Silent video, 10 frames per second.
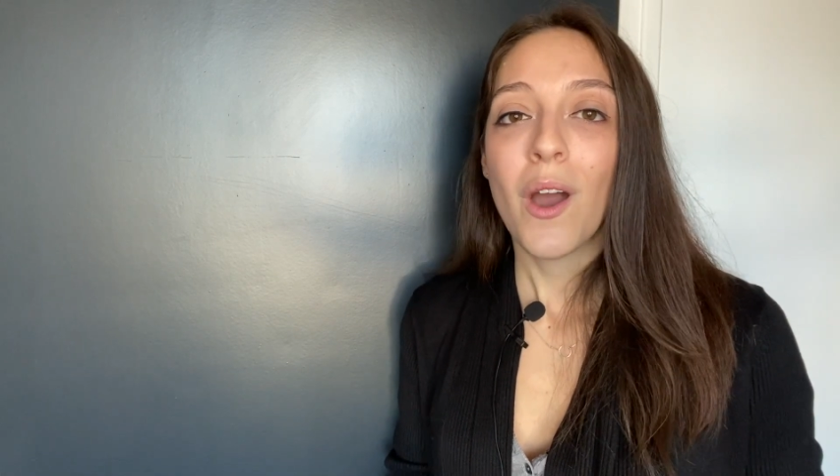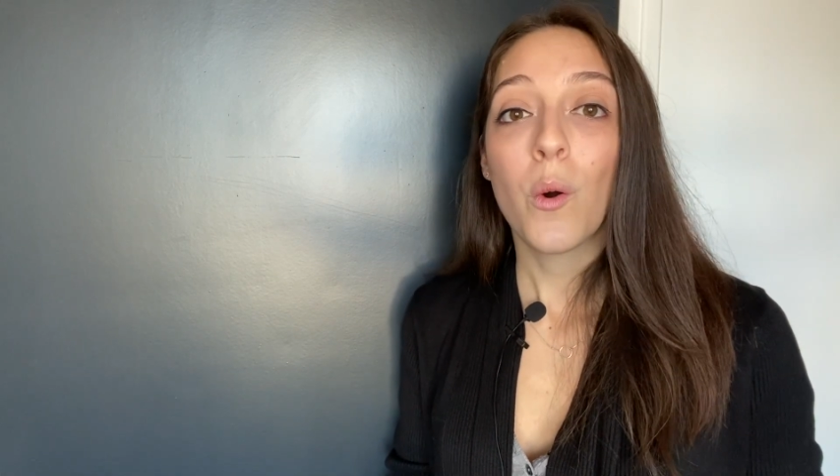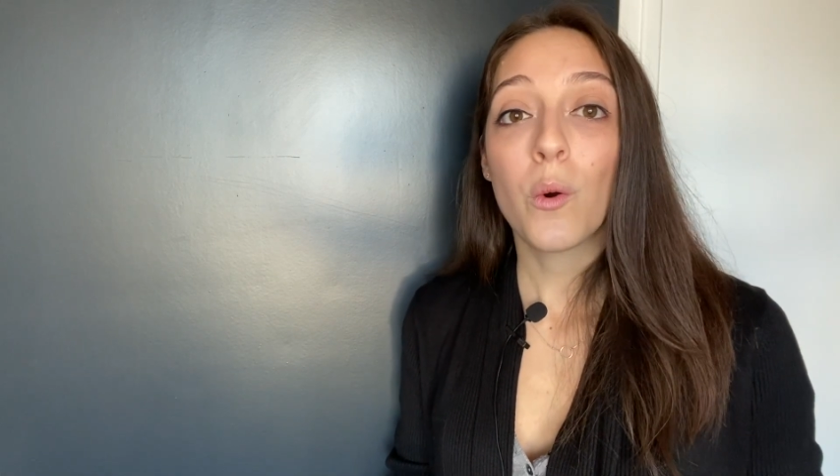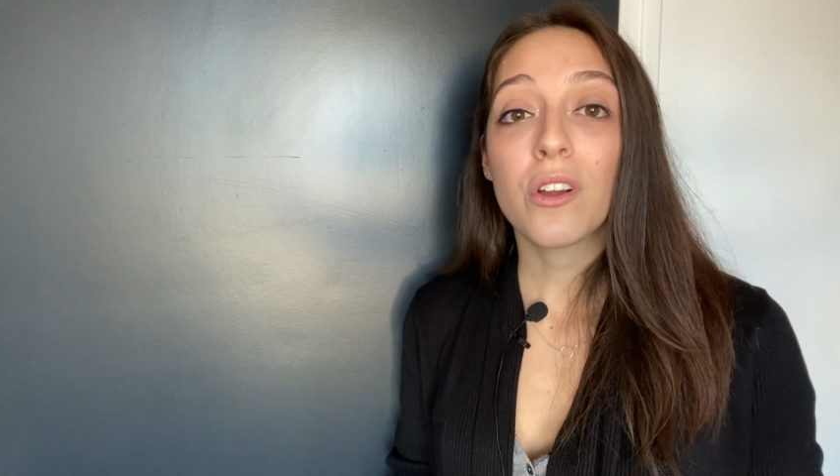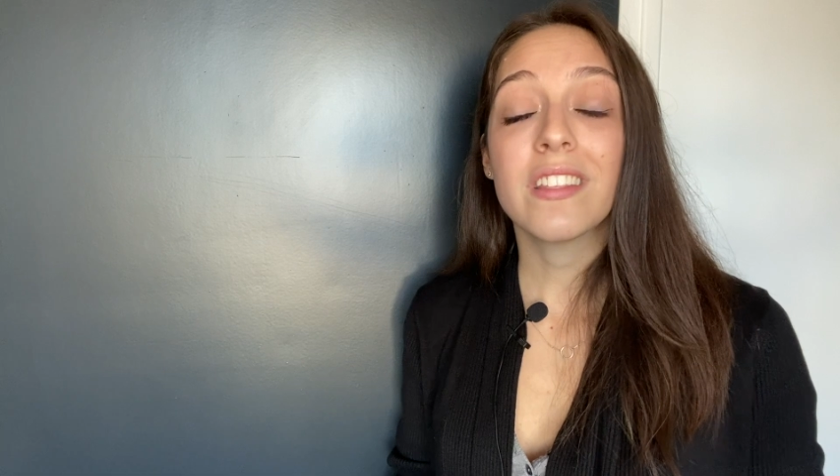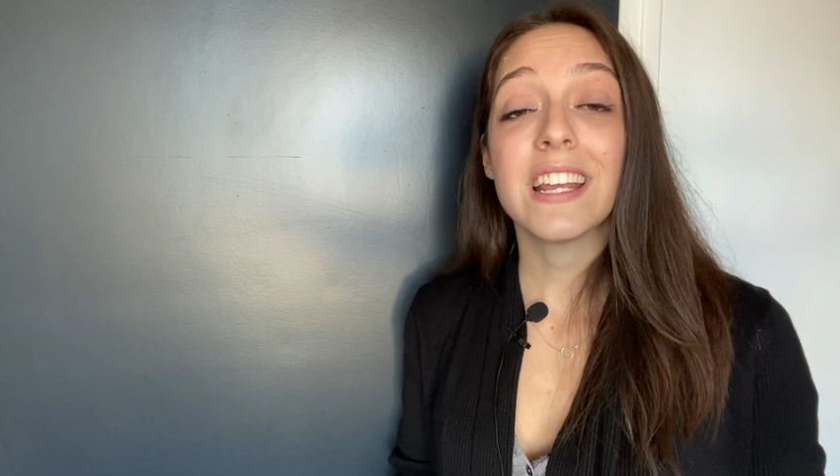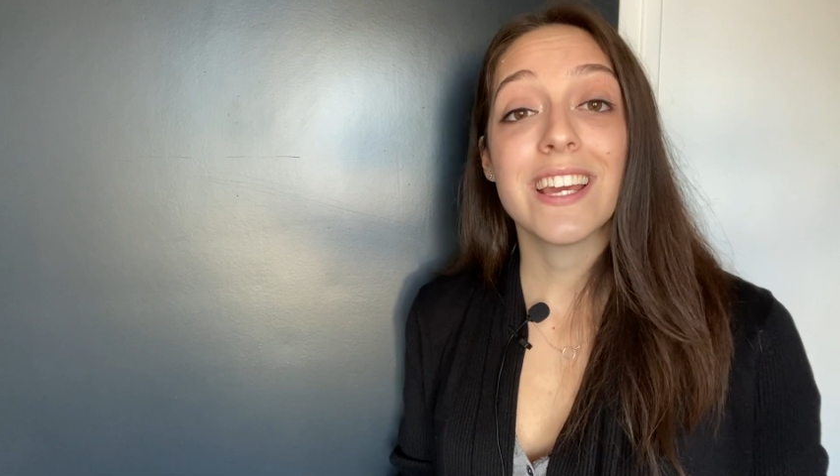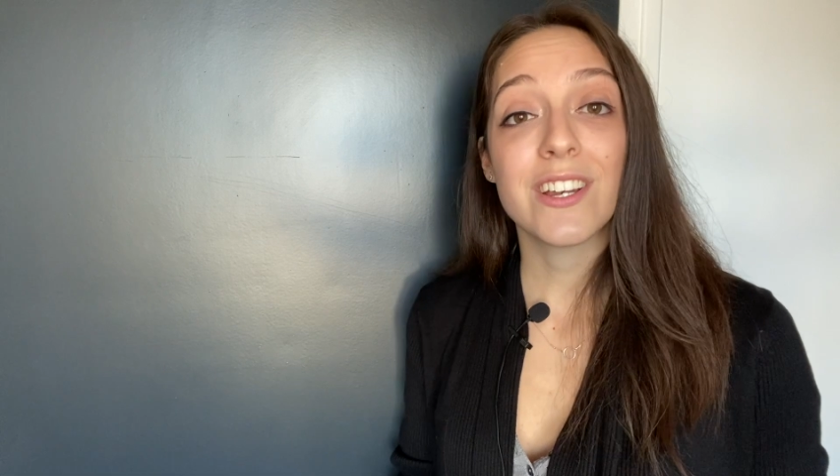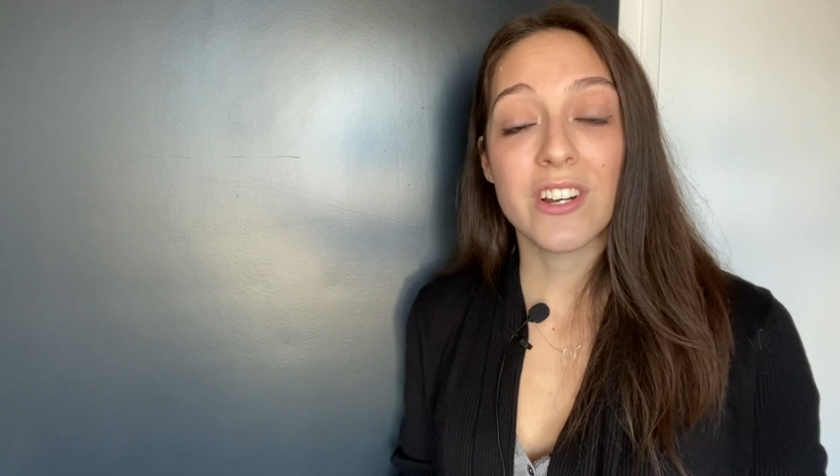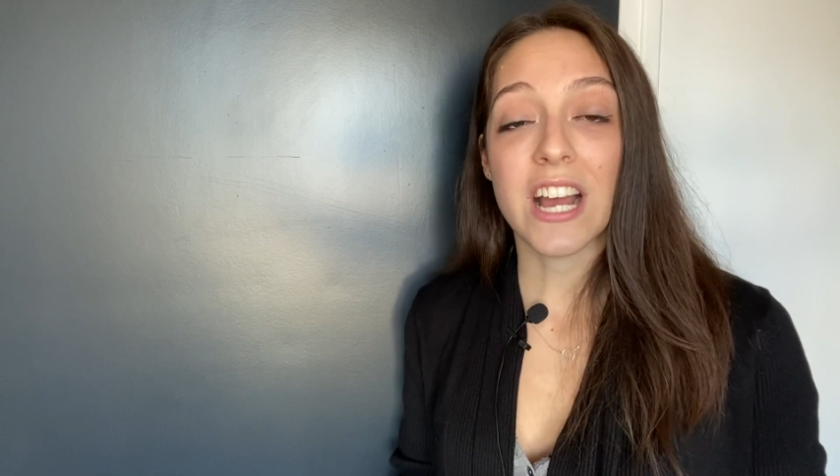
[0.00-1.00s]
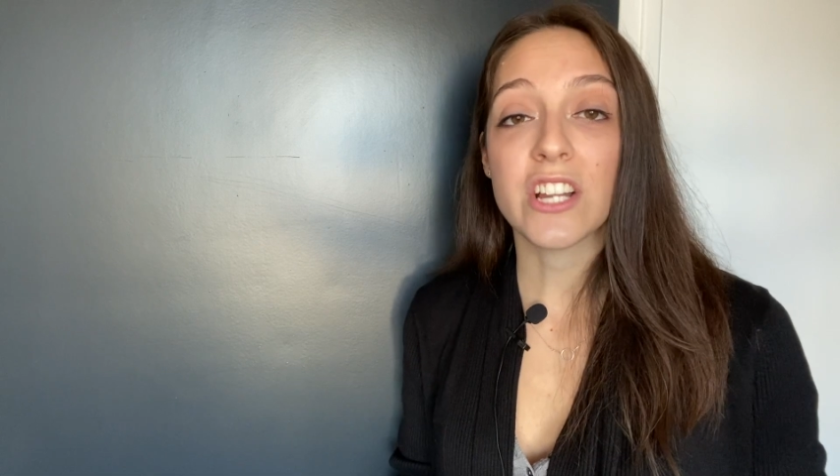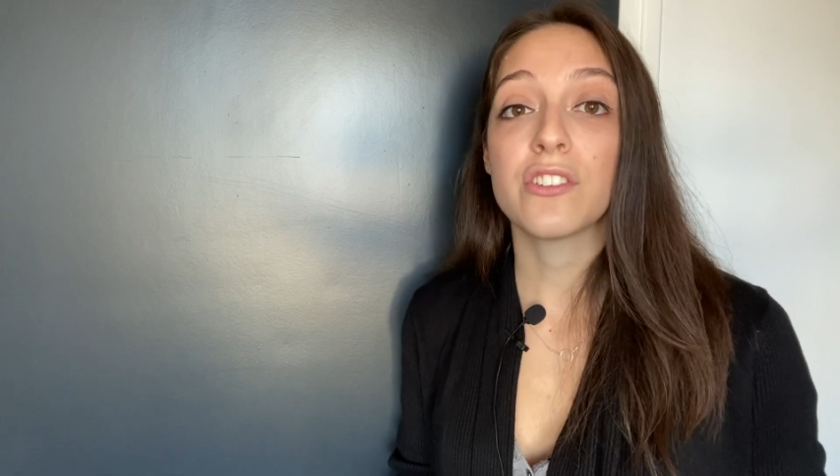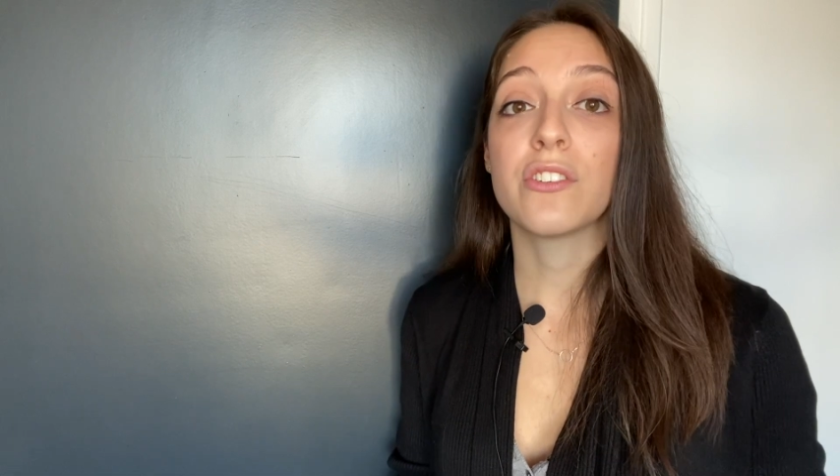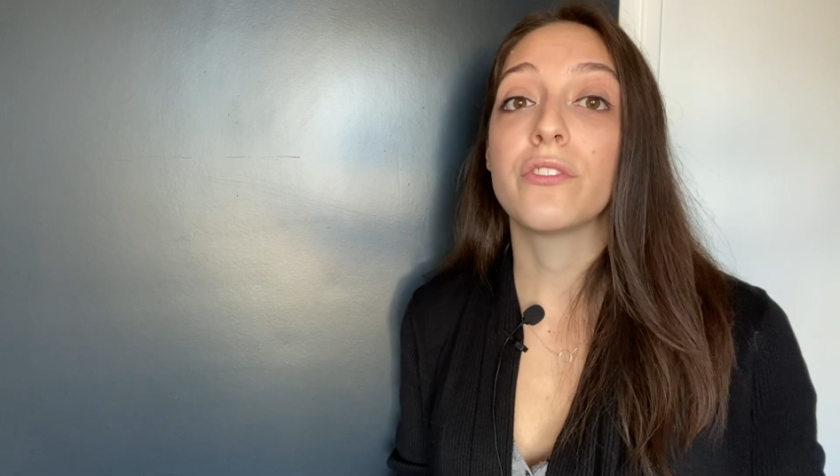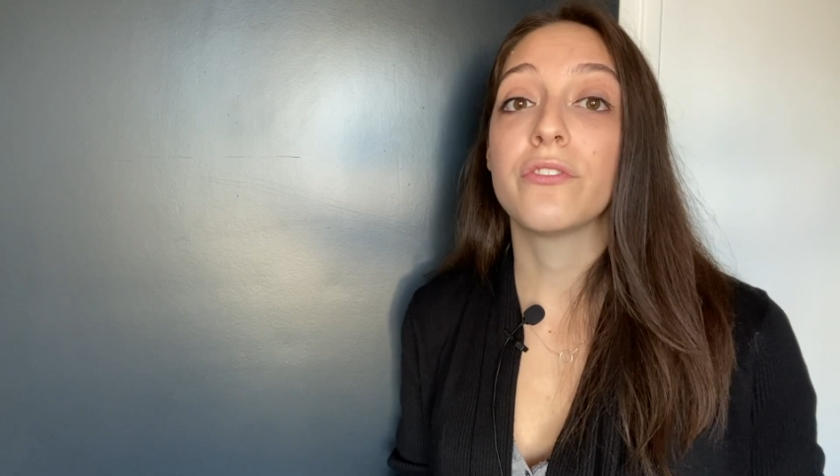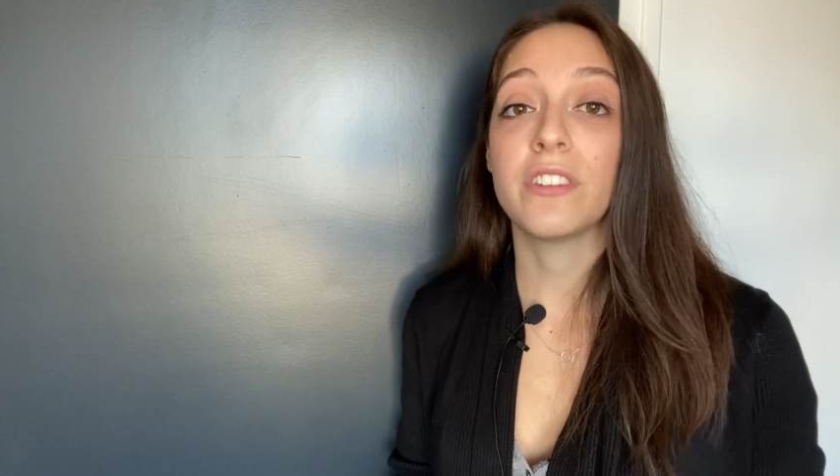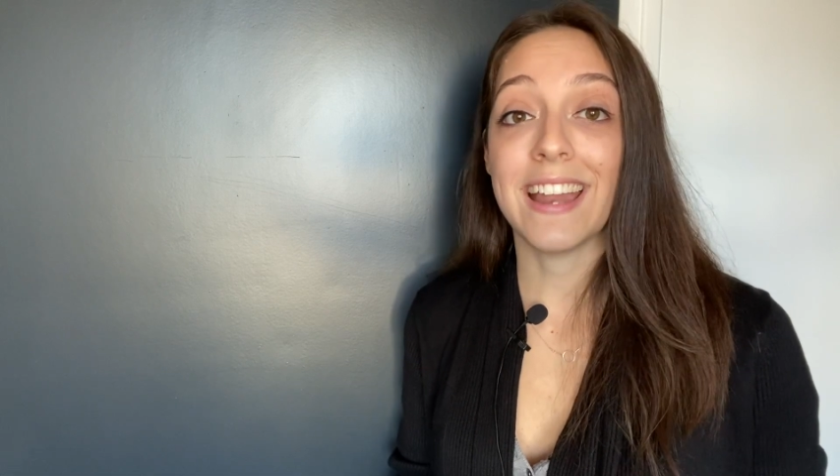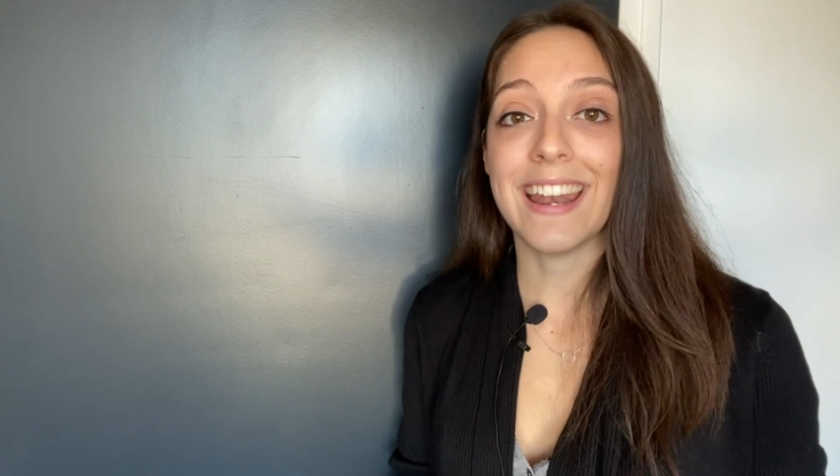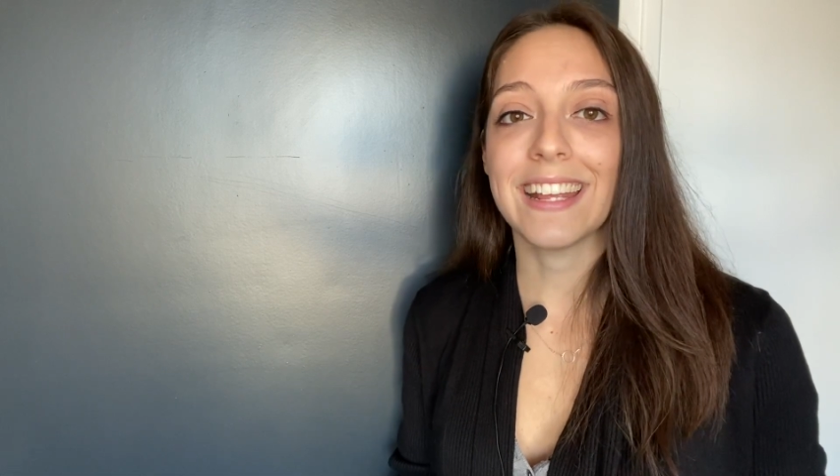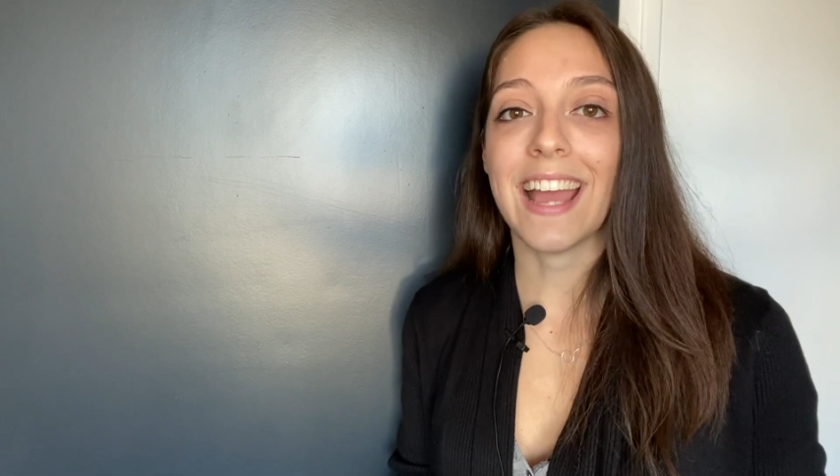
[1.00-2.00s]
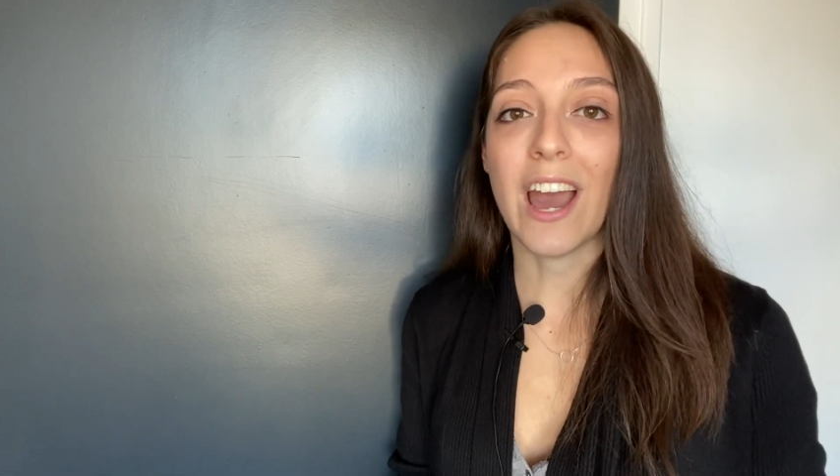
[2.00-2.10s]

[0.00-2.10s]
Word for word: or the International Phonetic